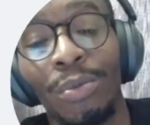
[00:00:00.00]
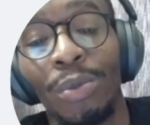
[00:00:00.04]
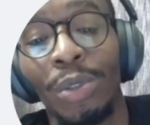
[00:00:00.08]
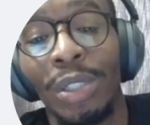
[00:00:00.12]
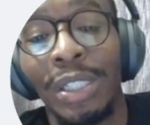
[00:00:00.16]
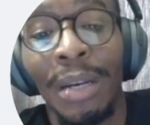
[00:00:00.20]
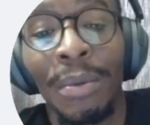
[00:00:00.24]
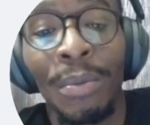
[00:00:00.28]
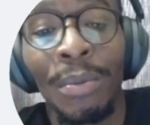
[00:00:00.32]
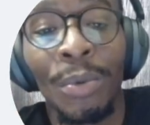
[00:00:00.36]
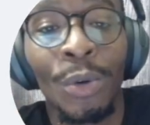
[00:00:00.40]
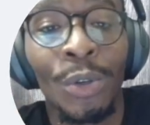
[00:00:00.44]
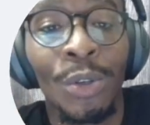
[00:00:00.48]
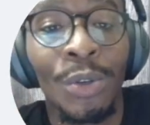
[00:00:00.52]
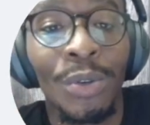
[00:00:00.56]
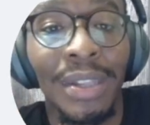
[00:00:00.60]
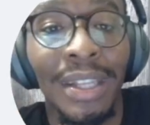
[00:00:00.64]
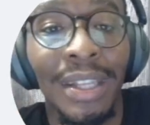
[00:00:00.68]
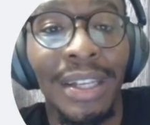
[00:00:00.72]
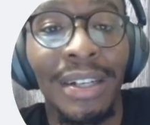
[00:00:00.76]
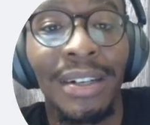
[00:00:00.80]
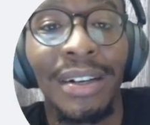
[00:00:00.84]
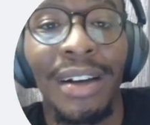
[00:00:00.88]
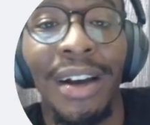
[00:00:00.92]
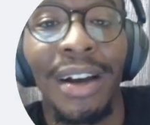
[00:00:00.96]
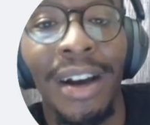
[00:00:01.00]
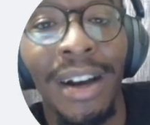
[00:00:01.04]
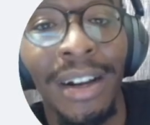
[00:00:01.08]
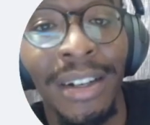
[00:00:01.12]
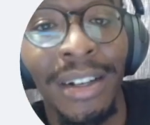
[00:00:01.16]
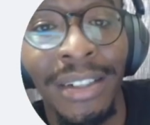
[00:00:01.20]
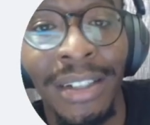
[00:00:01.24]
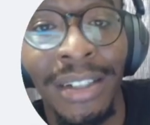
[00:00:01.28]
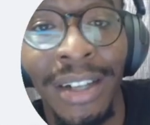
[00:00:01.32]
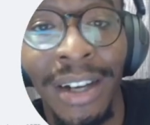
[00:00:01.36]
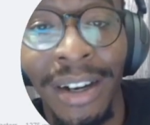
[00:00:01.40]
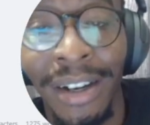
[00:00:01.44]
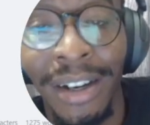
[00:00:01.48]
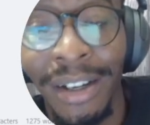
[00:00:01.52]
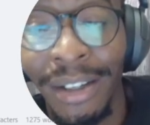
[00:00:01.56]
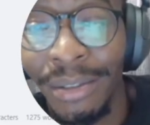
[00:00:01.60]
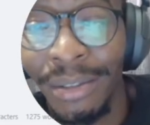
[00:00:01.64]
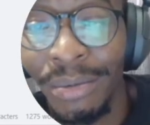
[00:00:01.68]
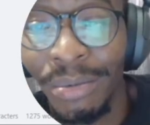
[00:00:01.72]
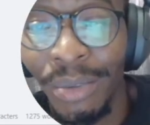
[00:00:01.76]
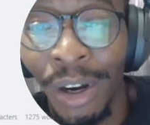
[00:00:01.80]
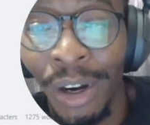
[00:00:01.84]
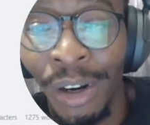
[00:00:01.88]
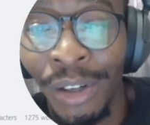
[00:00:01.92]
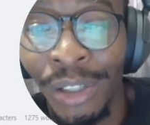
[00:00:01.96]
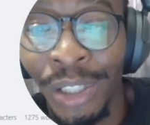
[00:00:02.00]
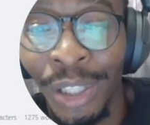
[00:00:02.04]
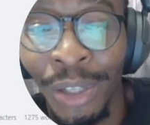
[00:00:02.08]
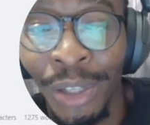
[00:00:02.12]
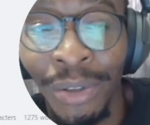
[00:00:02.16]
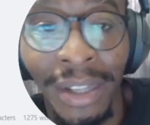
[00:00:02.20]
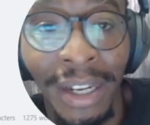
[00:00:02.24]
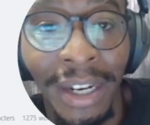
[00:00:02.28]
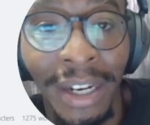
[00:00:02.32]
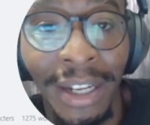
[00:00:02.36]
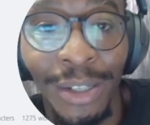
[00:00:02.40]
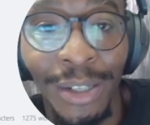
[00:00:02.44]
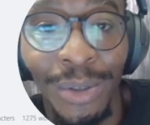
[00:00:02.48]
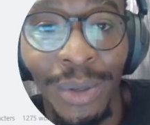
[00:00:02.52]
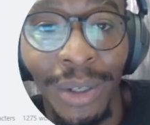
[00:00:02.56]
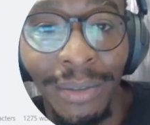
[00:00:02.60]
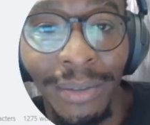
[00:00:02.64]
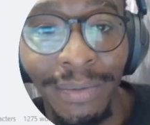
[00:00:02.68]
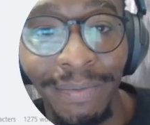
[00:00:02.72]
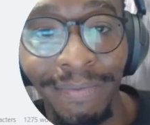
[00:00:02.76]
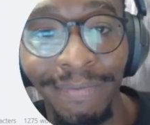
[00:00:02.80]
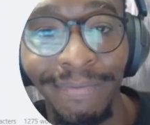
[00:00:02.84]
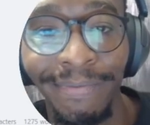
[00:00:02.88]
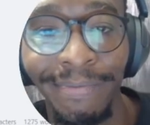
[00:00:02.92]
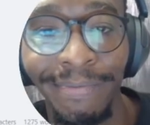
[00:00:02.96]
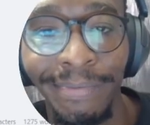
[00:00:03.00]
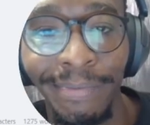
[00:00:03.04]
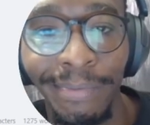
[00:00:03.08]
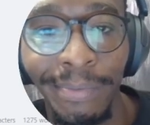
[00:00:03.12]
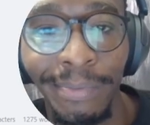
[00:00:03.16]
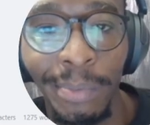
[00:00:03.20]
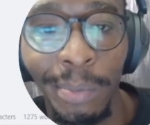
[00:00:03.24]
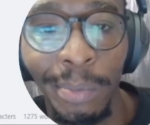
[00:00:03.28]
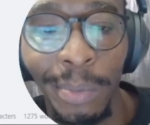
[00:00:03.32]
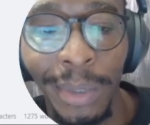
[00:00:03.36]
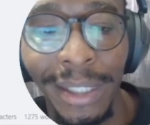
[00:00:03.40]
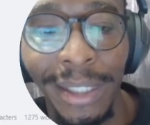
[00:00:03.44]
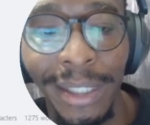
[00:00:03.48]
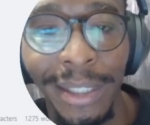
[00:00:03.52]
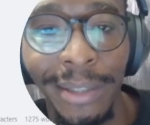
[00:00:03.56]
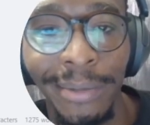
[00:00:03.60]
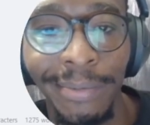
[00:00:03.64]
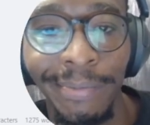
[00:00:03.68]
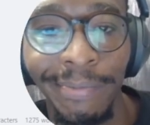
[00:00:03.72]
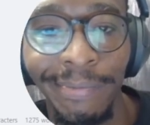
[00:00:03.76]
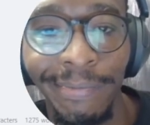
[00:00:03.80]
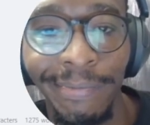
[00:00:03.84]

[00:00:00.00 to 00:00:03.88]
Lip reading: tell me what you think, and I'll see you in the next one. Peace.